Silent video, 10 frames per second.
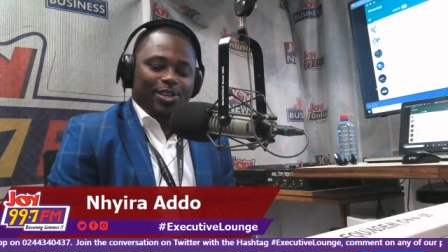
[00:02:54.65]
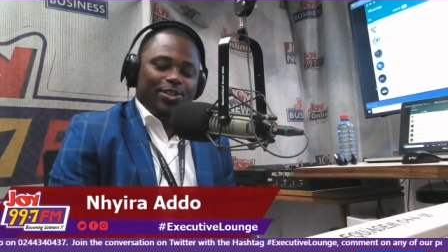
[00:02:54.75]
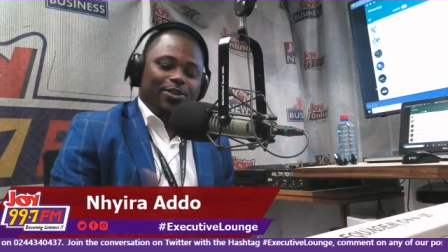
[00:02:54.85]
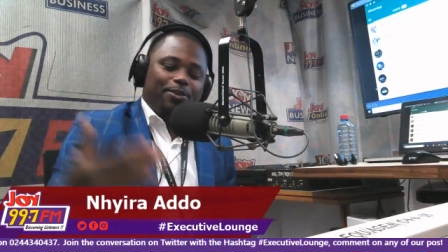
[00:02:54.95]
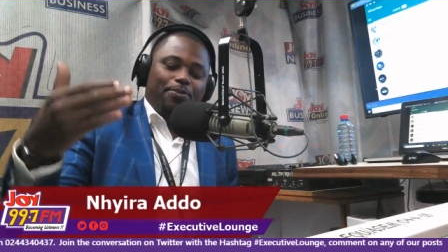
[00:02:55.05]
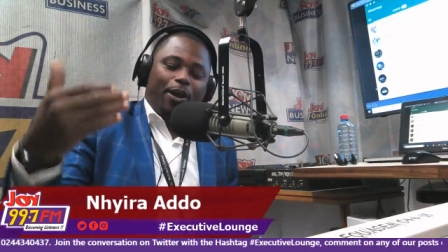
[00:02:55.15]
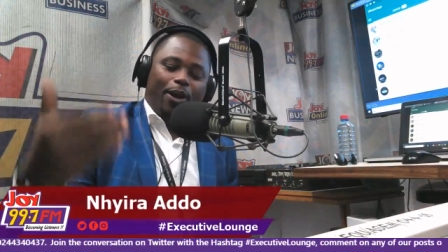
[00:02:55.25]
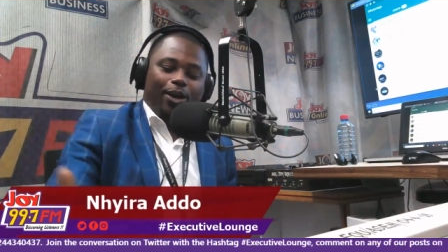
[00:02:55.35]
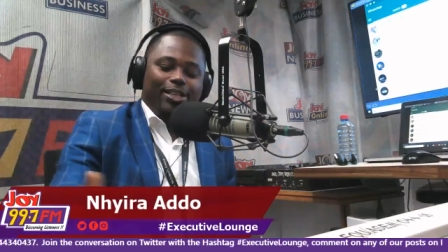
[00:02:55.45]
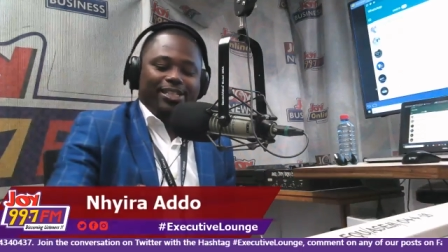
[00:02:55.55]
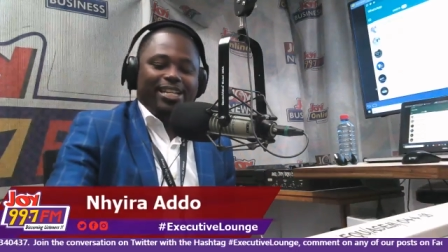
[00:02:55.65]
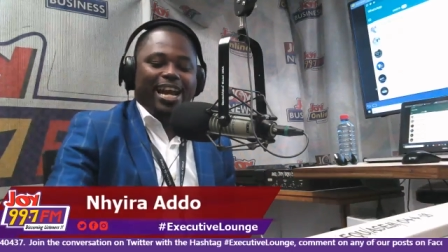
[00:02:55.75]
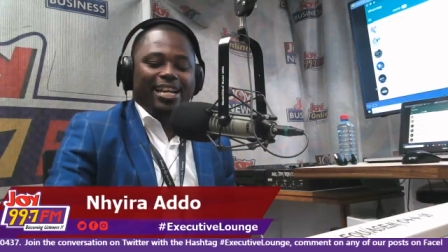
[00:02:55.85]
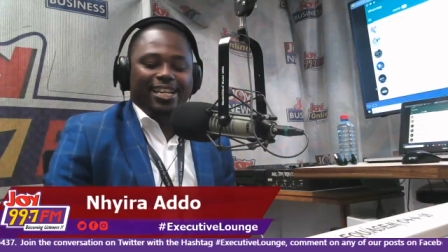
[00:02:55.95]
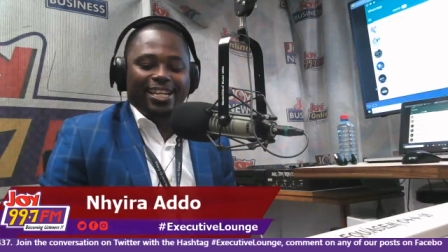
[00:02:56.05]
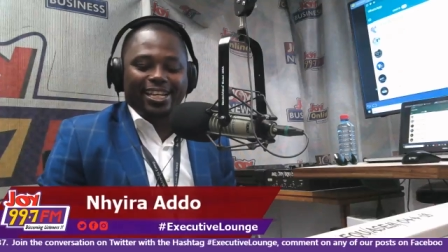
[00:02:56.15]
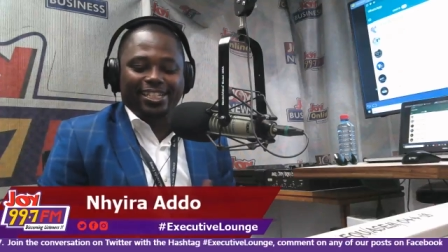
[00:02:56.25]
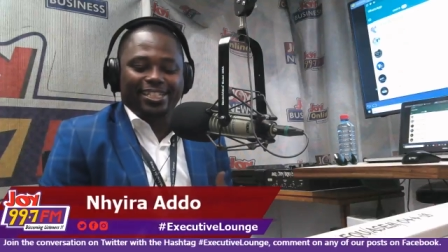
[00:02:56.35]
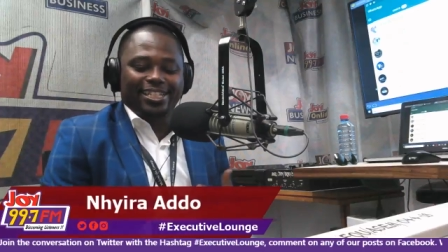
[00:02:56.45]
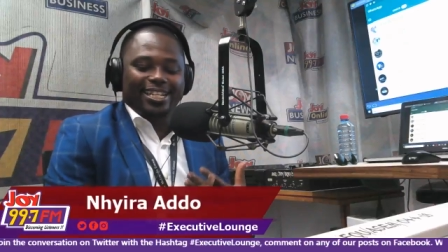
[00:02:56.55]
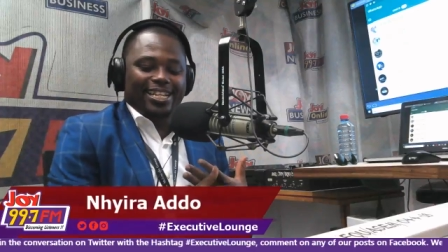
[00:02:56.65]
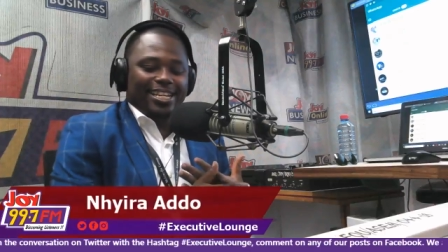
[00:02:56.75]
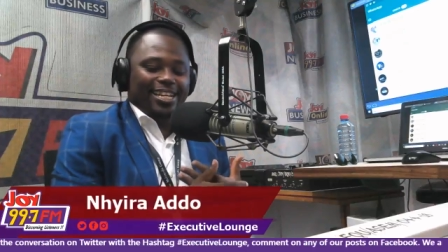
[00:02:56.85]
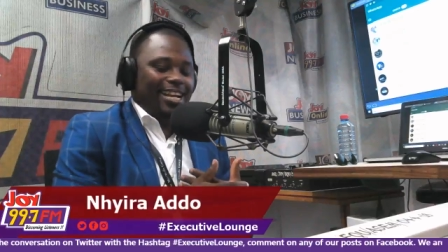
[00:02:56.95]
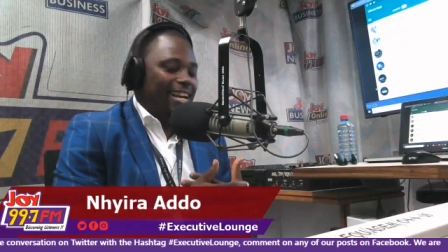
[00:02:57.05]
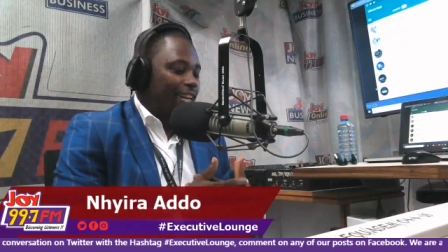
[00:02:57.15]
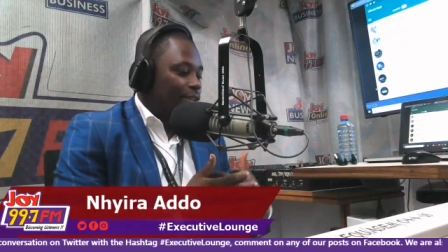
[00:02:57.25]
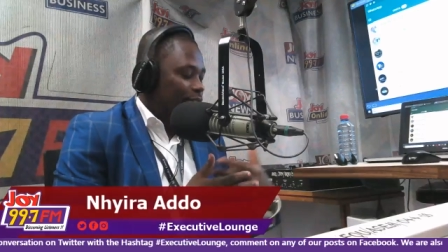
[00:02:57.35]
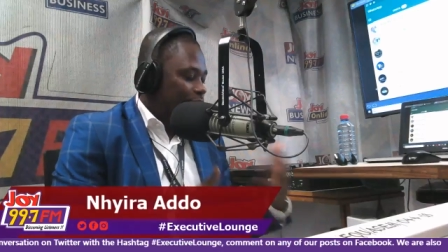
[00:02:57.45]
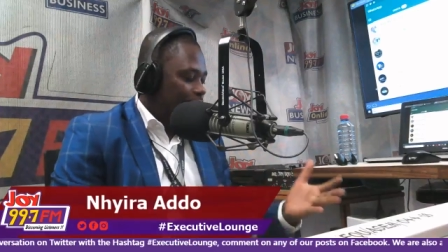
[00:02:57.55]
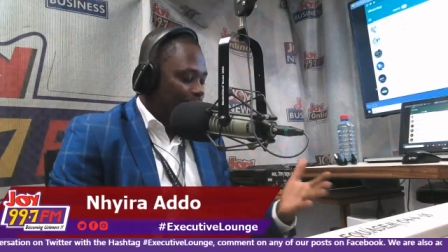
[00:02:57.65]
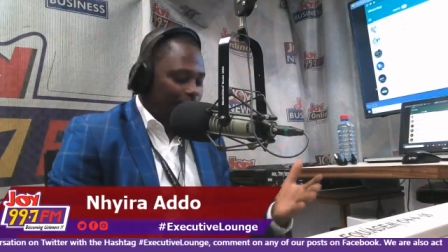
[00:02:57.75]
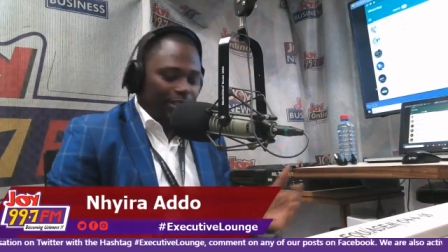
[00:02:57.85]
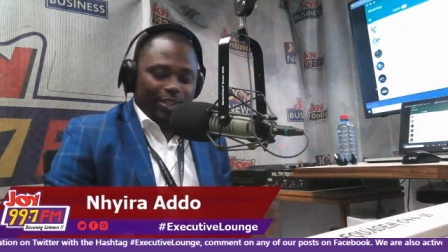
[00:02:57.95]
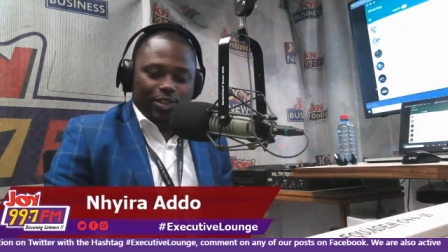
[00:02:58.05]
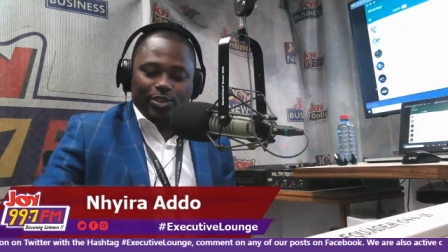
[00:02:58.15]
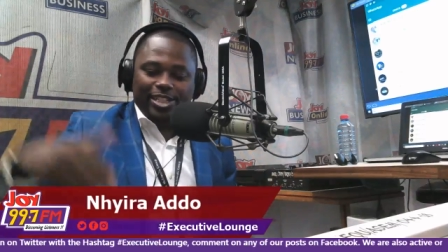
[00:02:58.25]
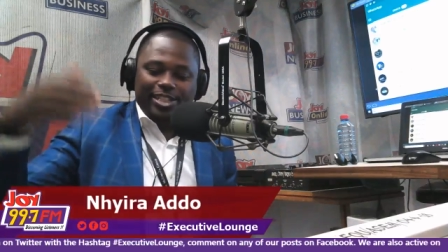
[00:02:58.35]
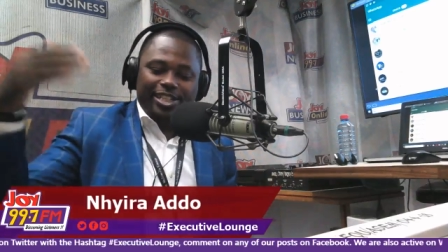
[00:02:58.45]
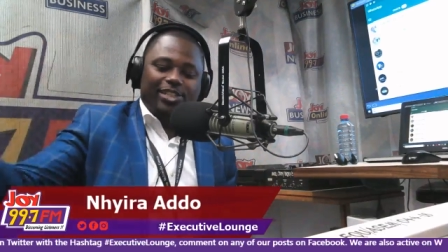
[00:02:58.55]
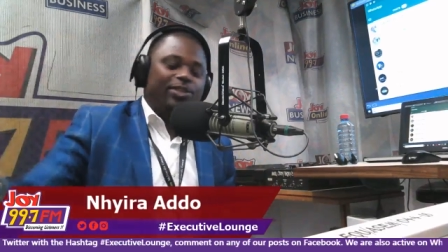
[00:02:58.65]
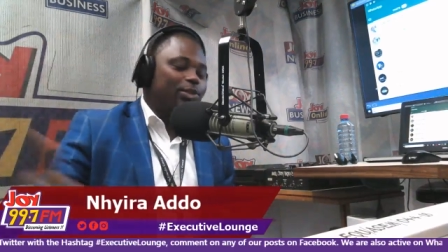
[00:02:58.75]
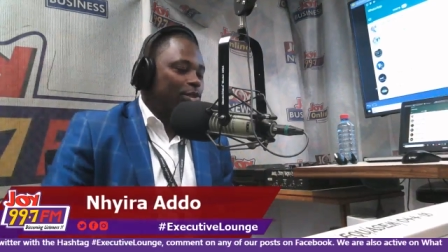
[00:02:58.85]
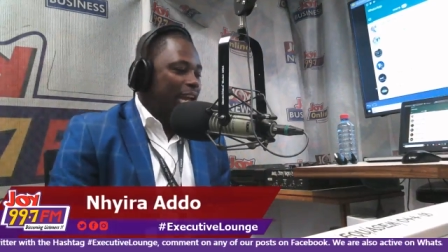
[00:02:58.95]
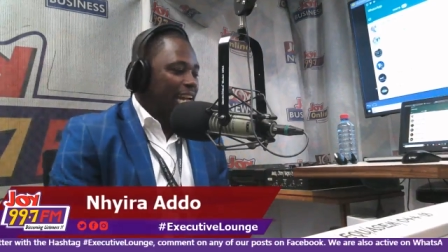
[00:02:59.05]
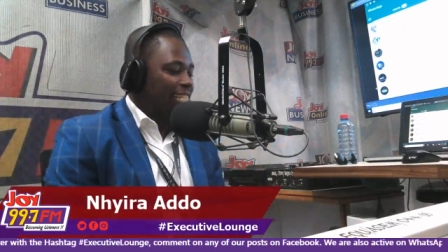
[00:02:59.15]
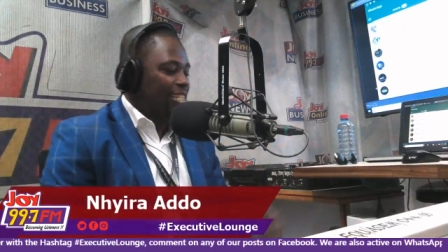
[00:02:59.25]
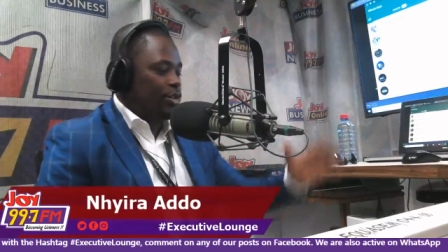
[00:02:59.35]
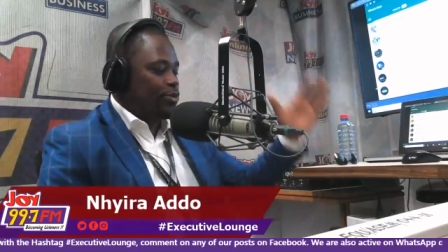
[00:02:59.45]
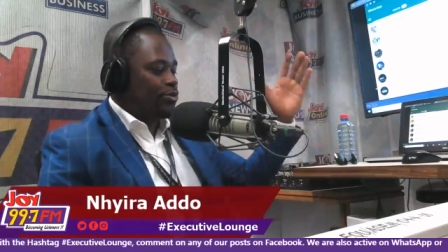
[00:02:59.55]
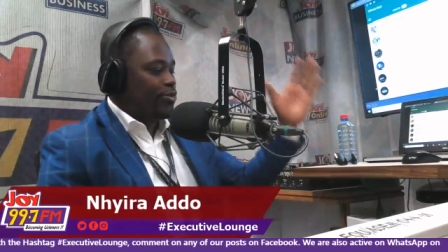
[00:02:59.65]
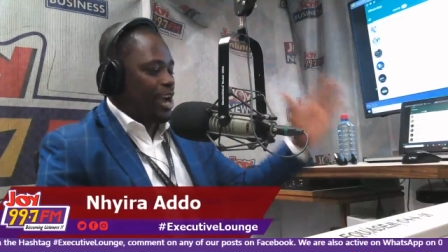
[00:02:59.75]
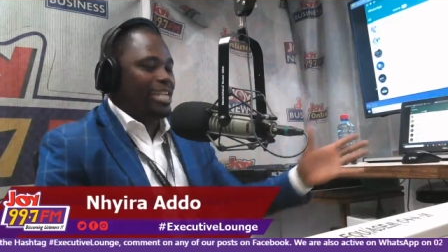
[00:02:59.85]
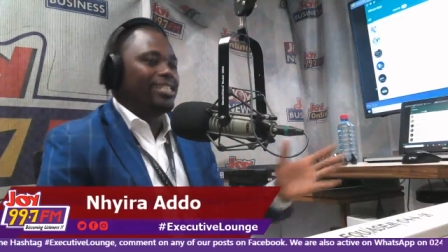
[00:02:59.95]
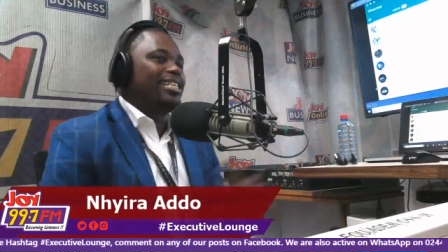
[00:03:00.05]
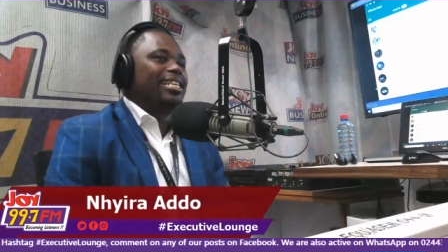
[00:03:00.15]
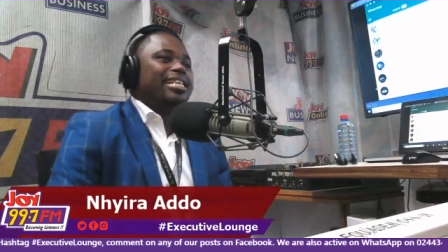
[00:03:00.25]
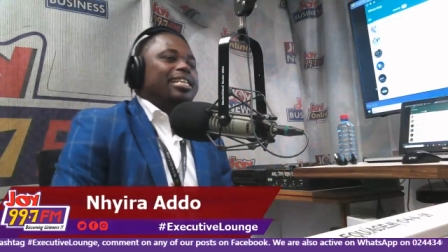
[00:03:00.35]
you're a policy analyst uh, consultant, you're a digital strategist, you write.